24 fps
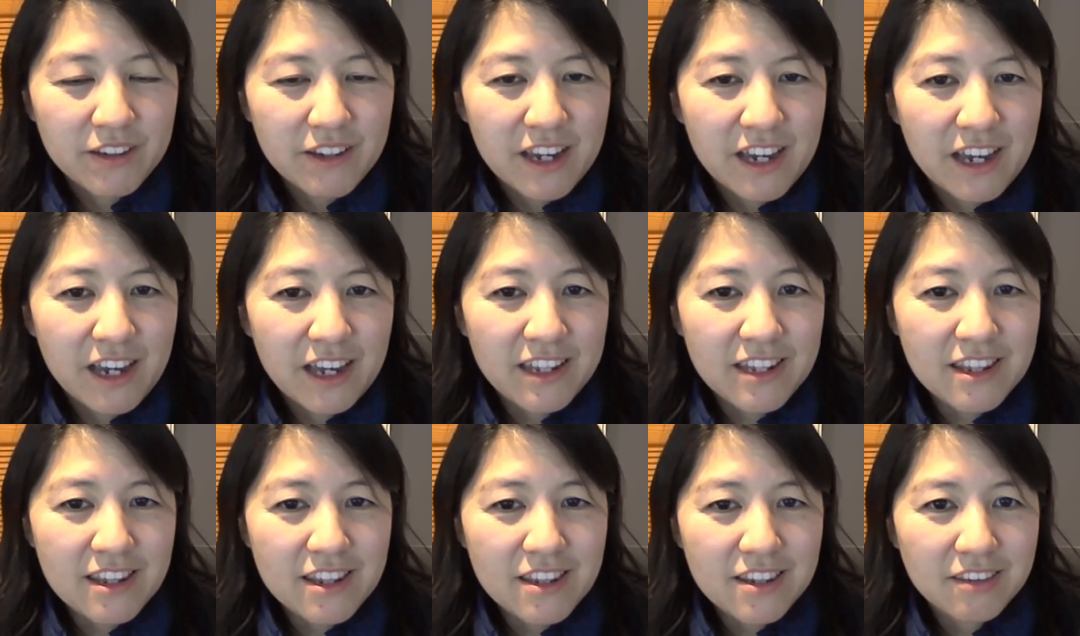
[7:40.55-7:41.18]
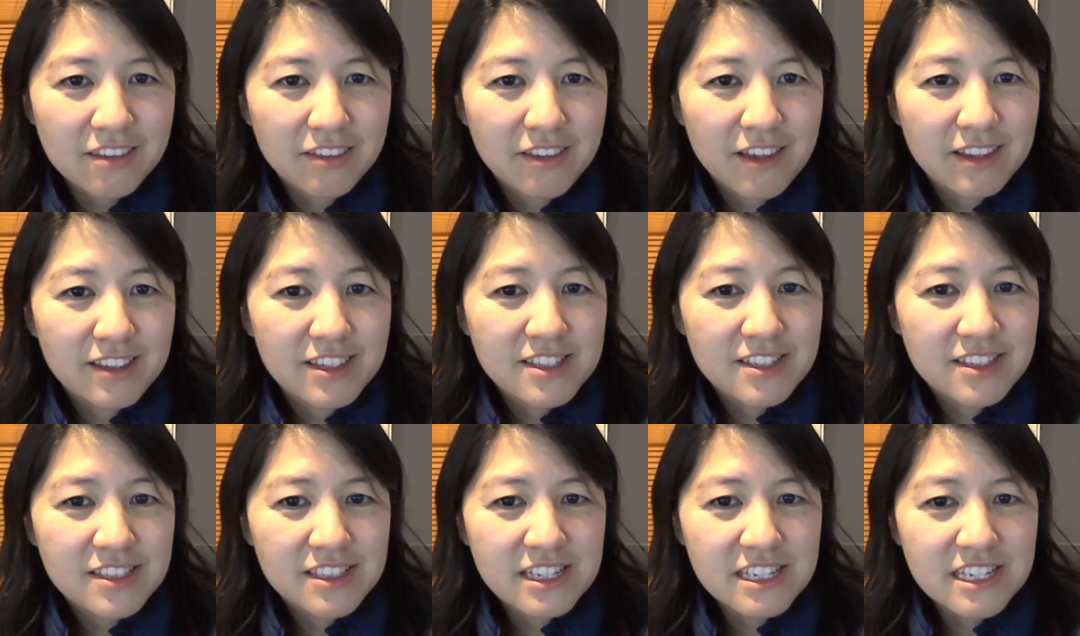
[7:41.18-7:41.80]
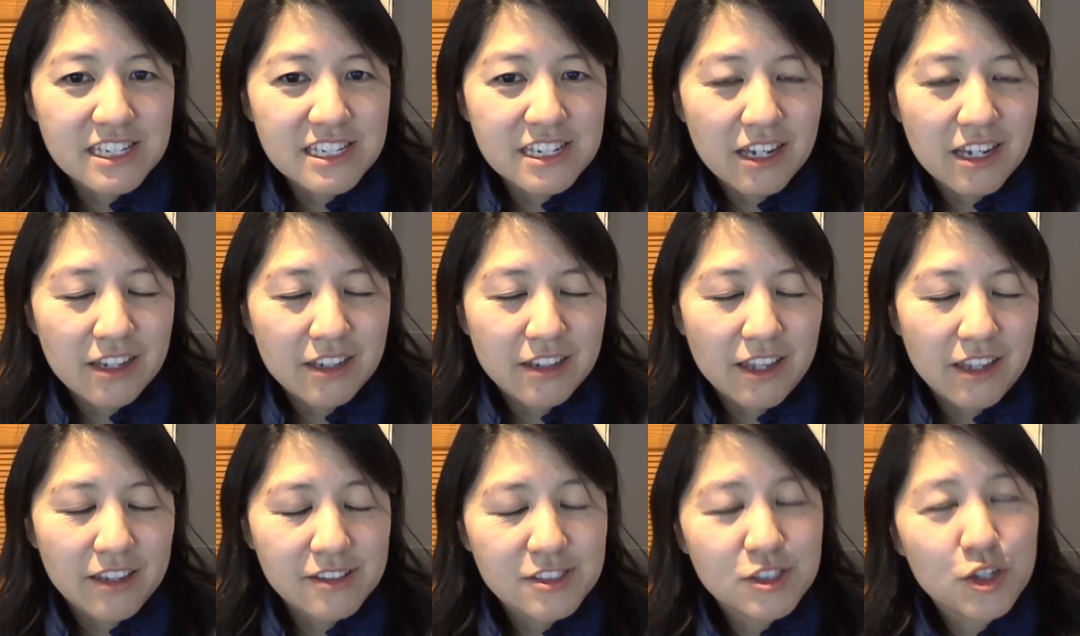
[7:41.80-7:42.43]
And let's see.
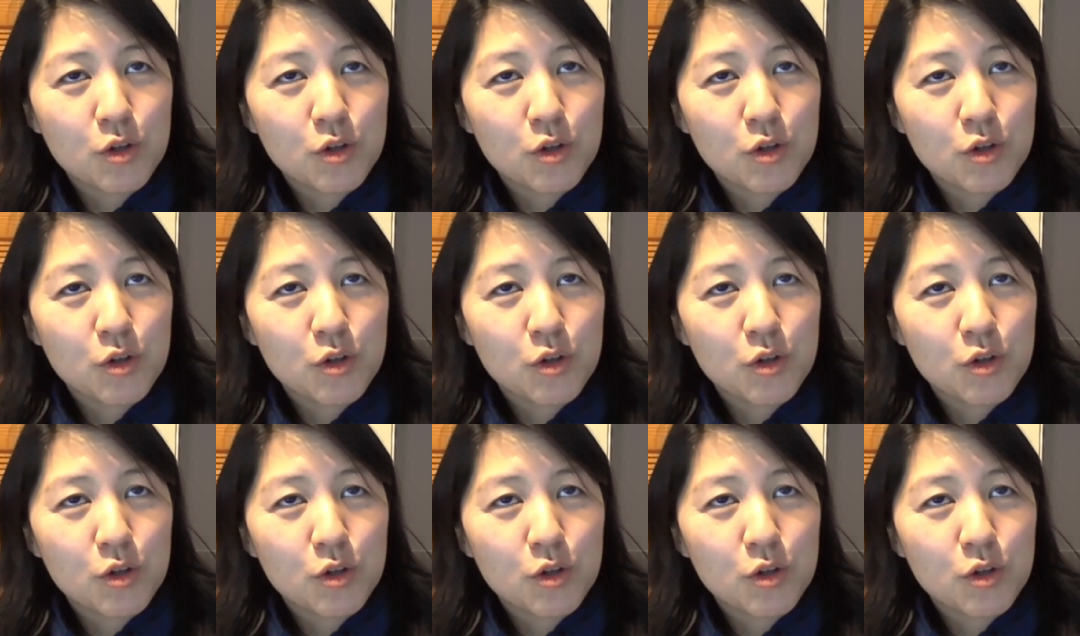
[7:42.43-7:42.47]
And